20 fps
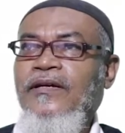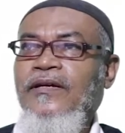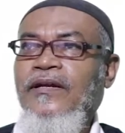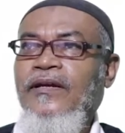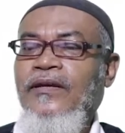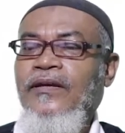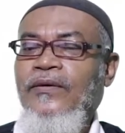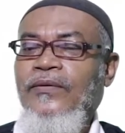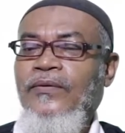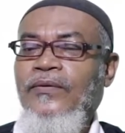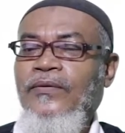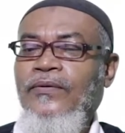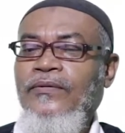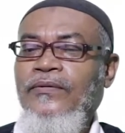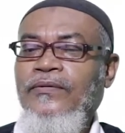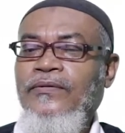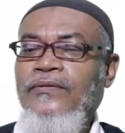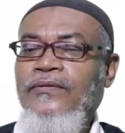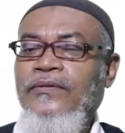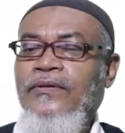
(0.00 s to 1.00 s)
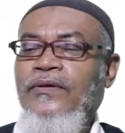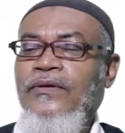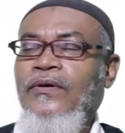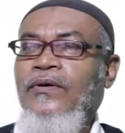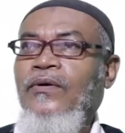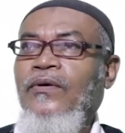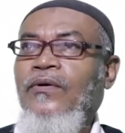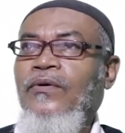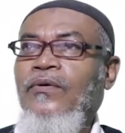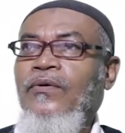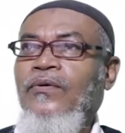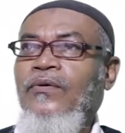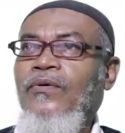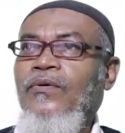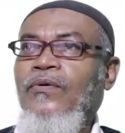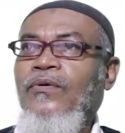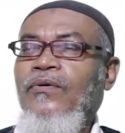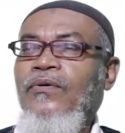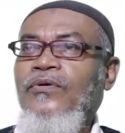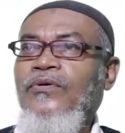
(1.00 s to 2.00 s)
equals,
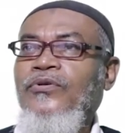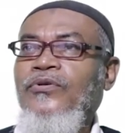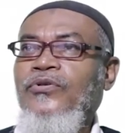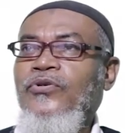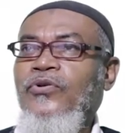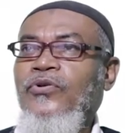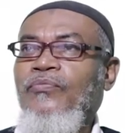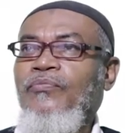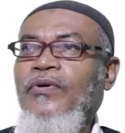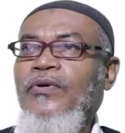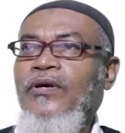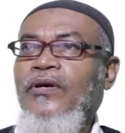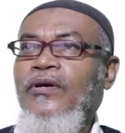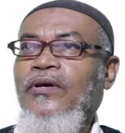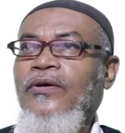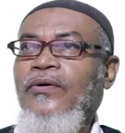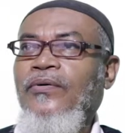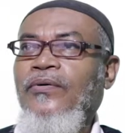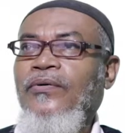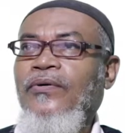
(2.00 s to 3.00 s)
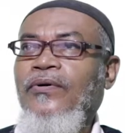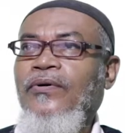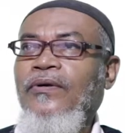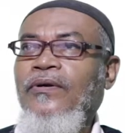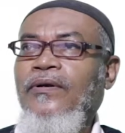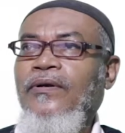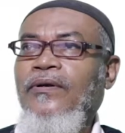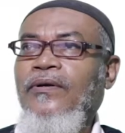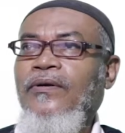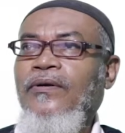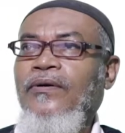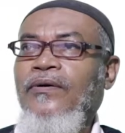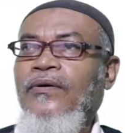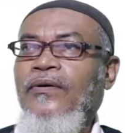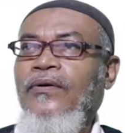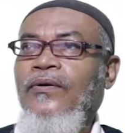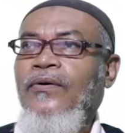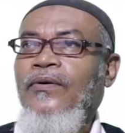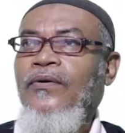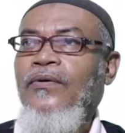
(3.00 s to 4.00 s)
or should be equal,
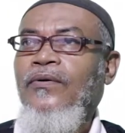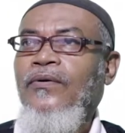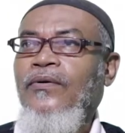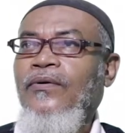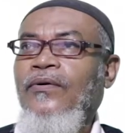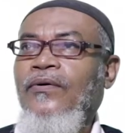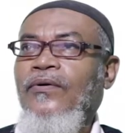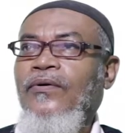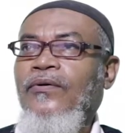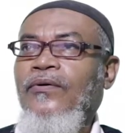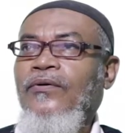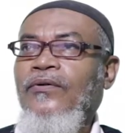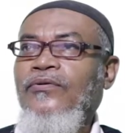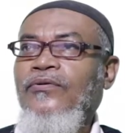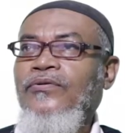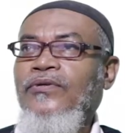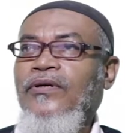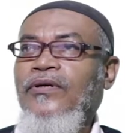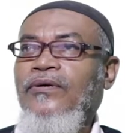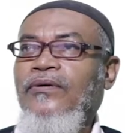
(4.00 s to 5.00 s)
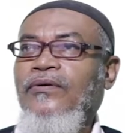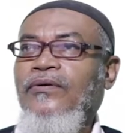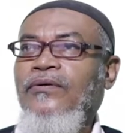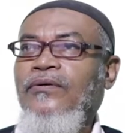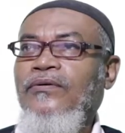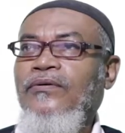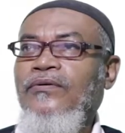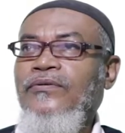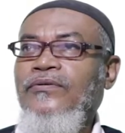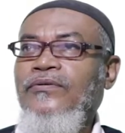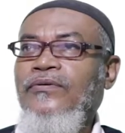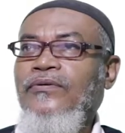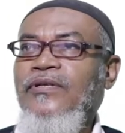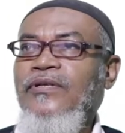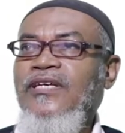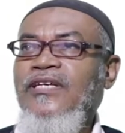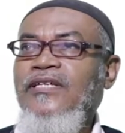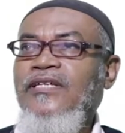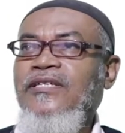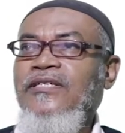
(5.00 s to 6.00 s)
or not equal. So
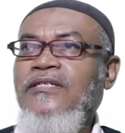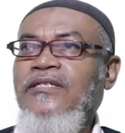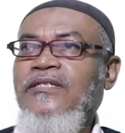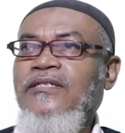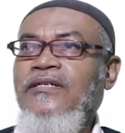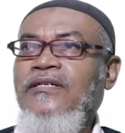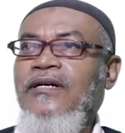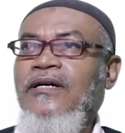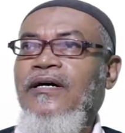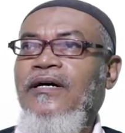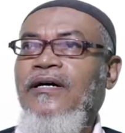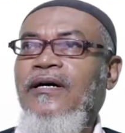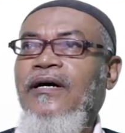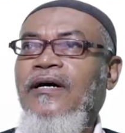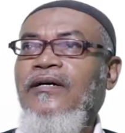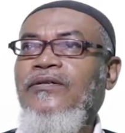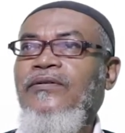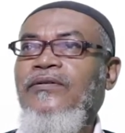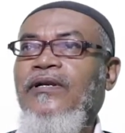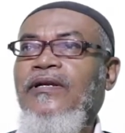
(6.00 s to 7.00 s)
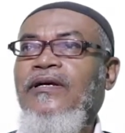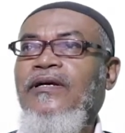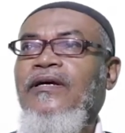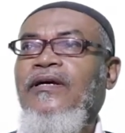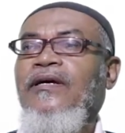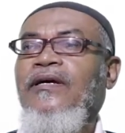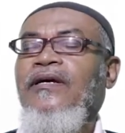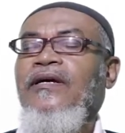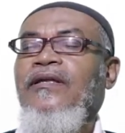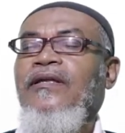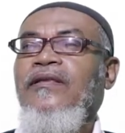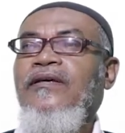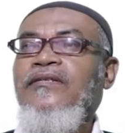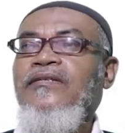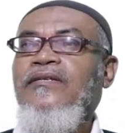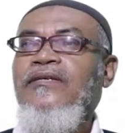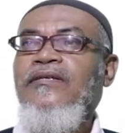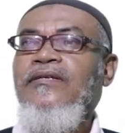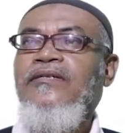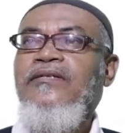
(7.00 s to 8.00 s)
these are actually the
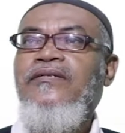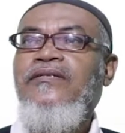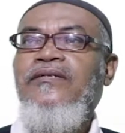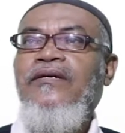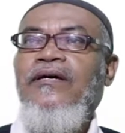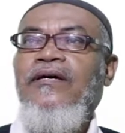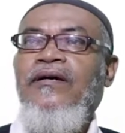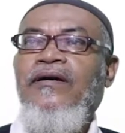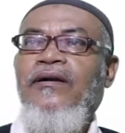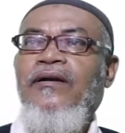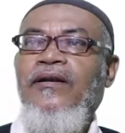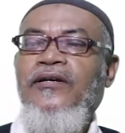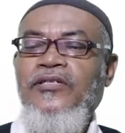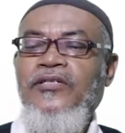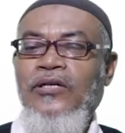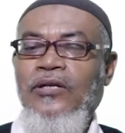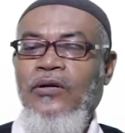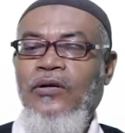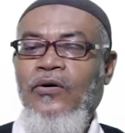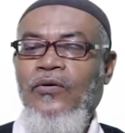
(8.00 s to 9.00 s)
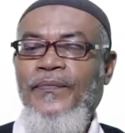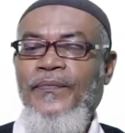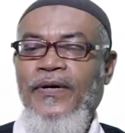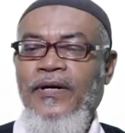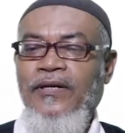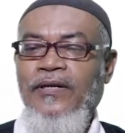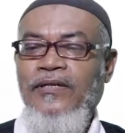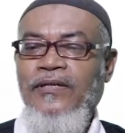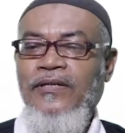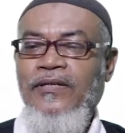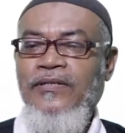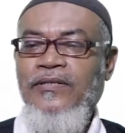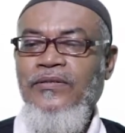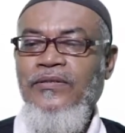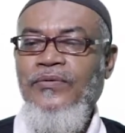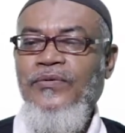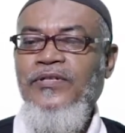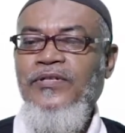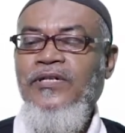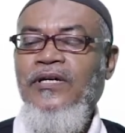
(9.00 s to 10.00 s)
6 relational operators
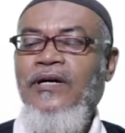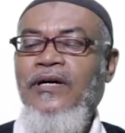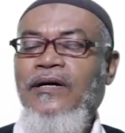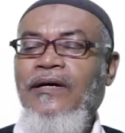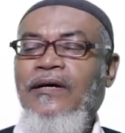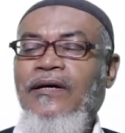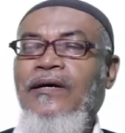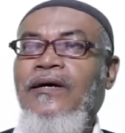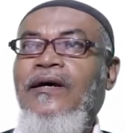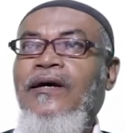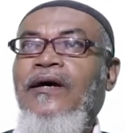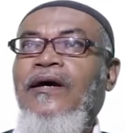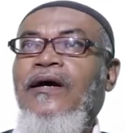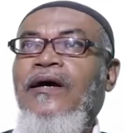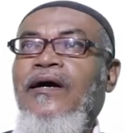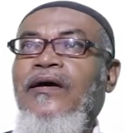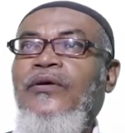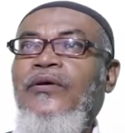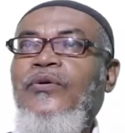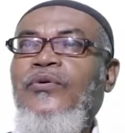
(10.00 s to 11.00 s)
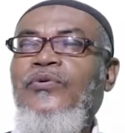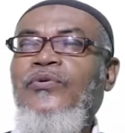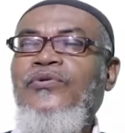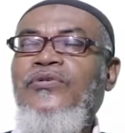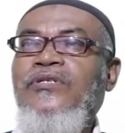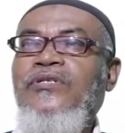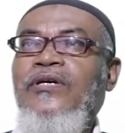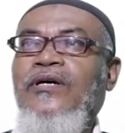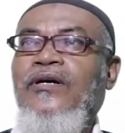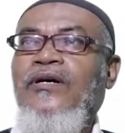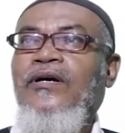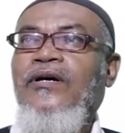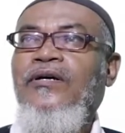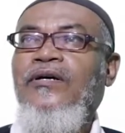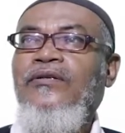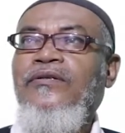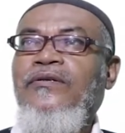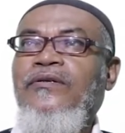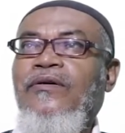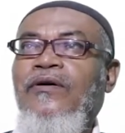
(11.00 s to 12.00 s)
which are used
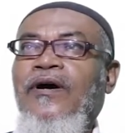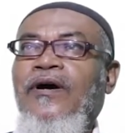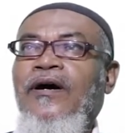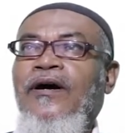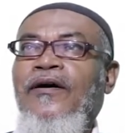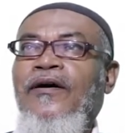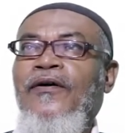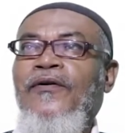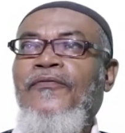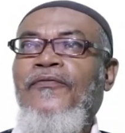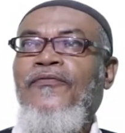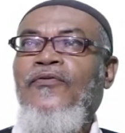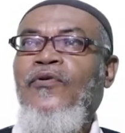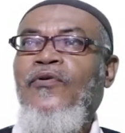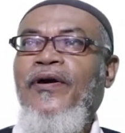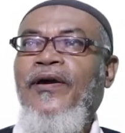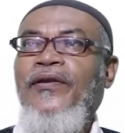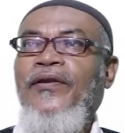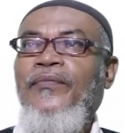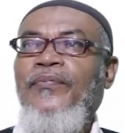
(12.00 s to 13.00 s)
for any